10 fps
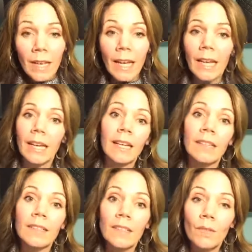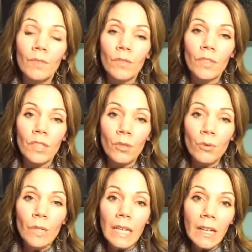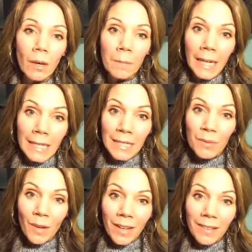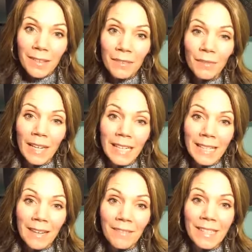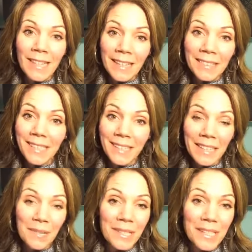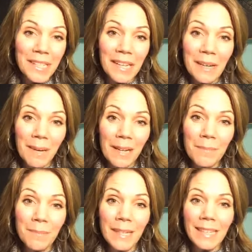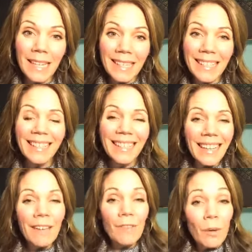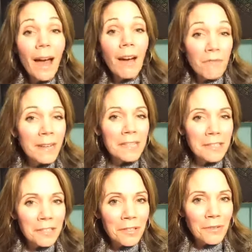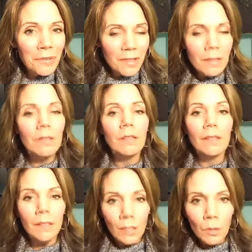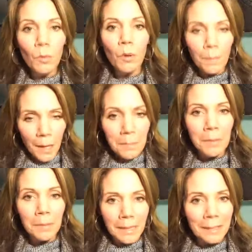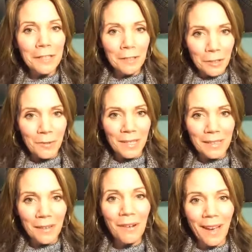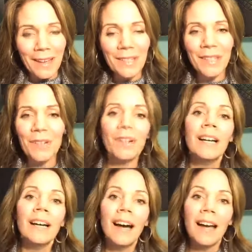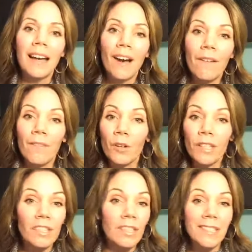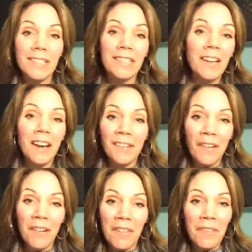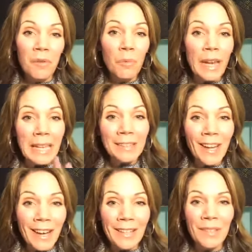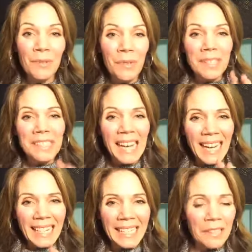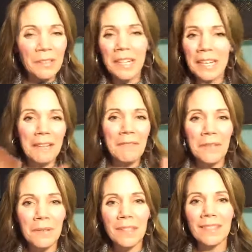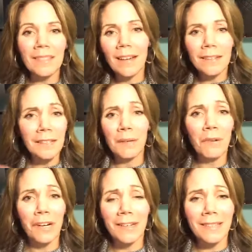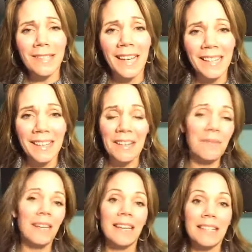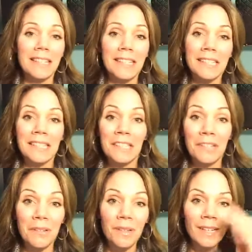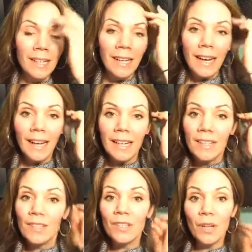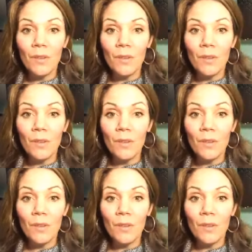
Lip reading: and just treating our bodies well and finding that vitality like I was talking about. But then if you have weight to lose, you will probably lose it, okay? So our focus just is not on the weight loss or the diet or any of those ugly words that we get sucked into. So